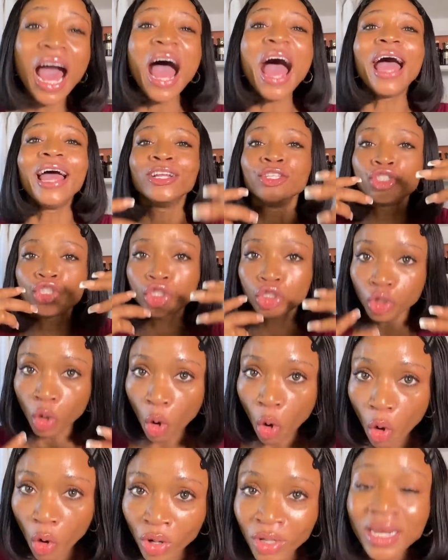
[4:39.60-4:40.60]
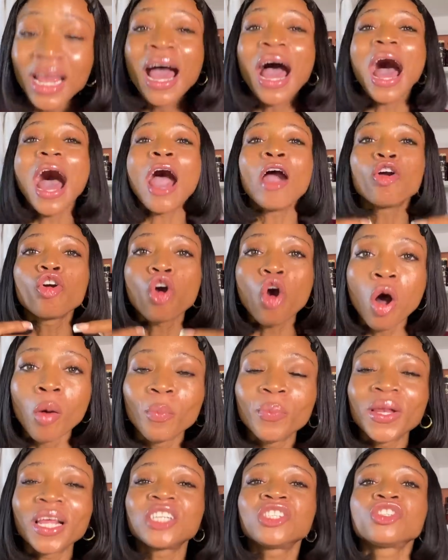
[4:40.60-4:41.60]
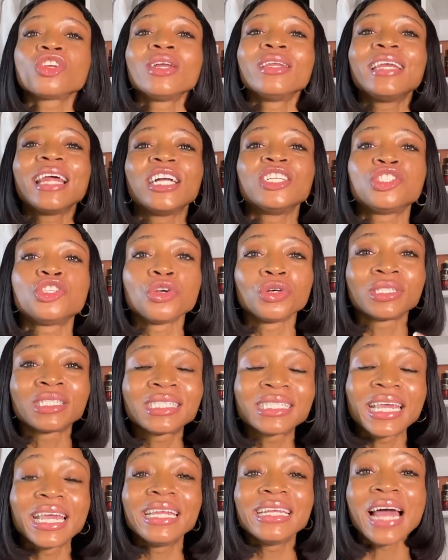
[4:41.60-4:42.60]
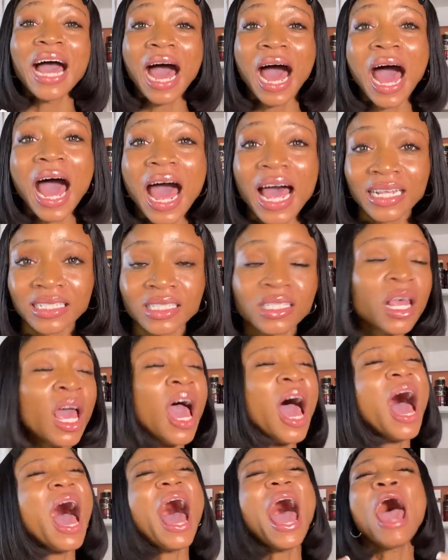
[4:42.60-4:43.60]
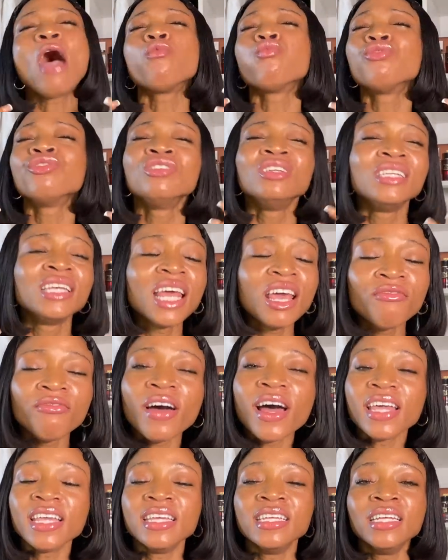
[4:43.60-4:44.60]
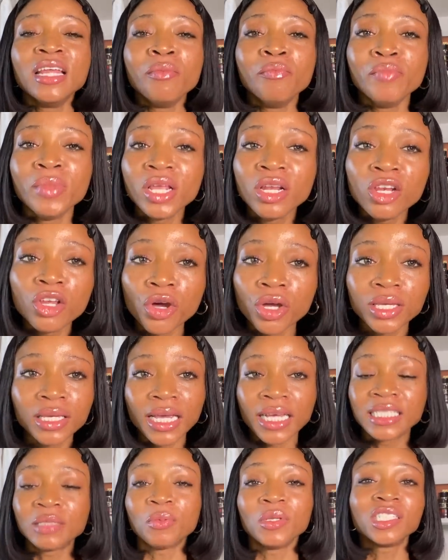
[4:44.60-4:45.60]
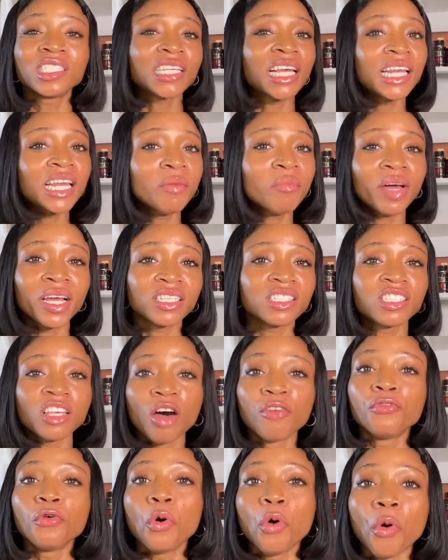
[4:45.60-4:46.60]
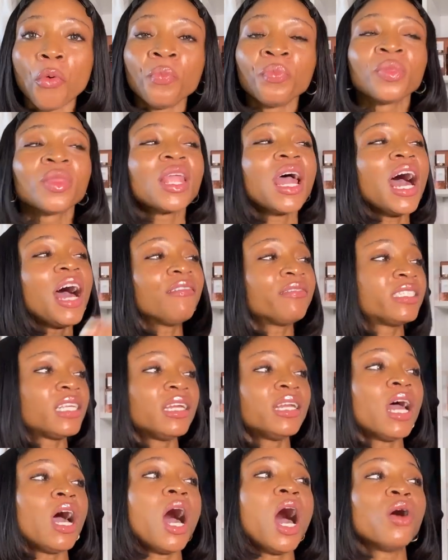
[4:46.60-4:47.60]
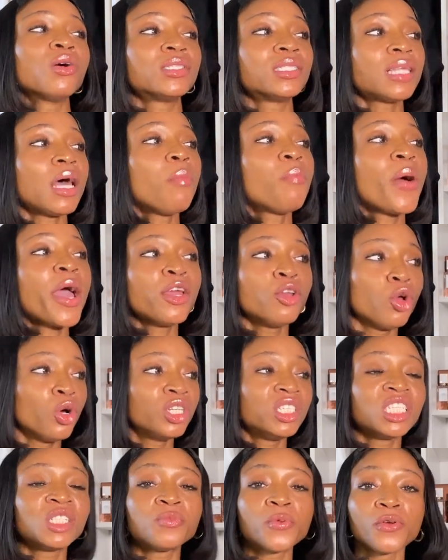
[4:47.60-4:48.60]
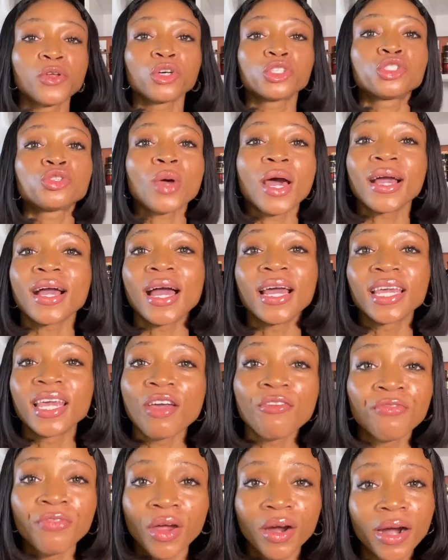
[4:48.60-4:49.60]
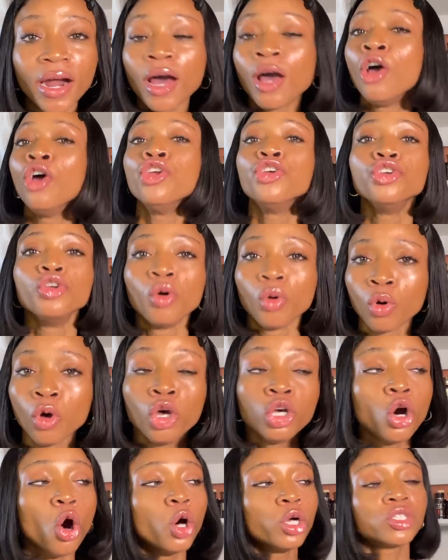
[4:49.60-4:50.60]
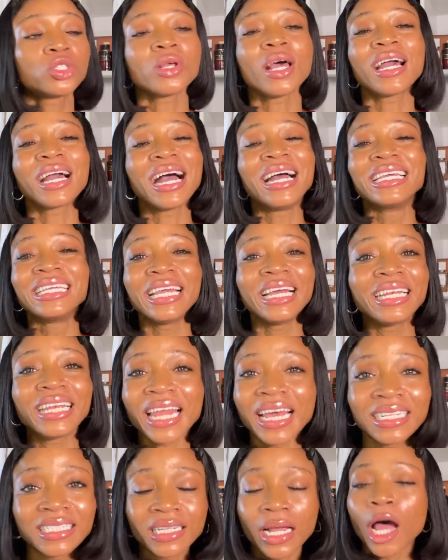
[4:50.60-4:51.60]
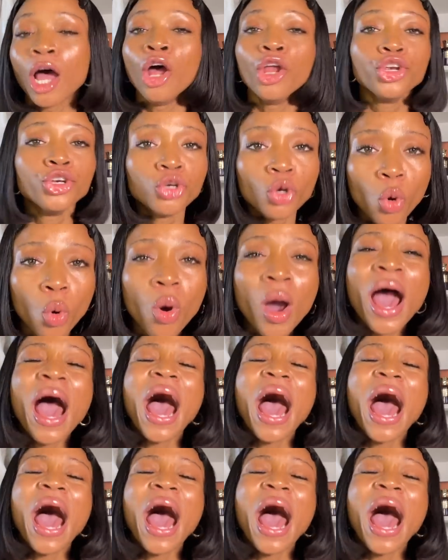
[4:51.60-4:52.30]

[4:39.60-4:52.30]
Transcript: and tone and complexion that your skin has. I would never in a million years be telling myself, oh, after now I'll start buying all these products so I can get fairer. No. Or so I can get lighter. No.